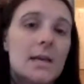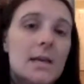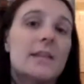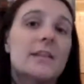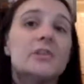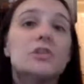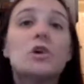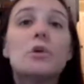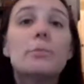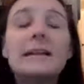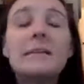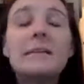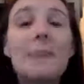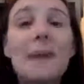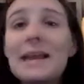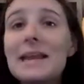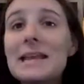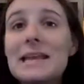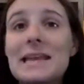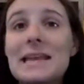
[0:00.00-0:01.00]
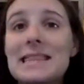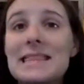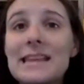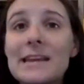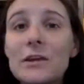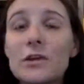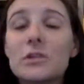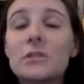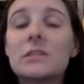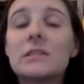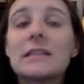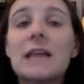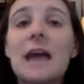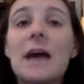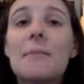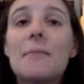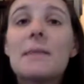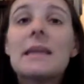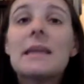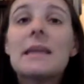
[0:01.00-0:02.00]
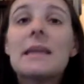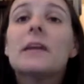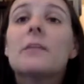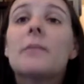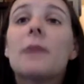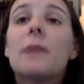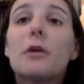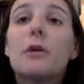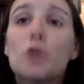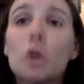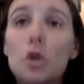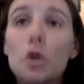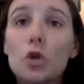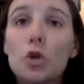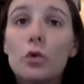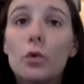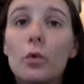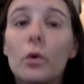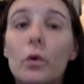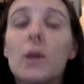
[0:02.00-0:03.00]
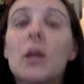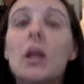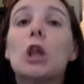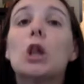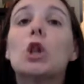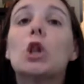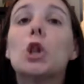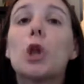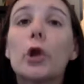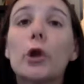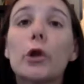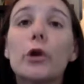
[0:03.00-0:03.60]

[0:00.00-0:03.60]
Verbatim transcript: then don't be bedding in there. Stop making it about you.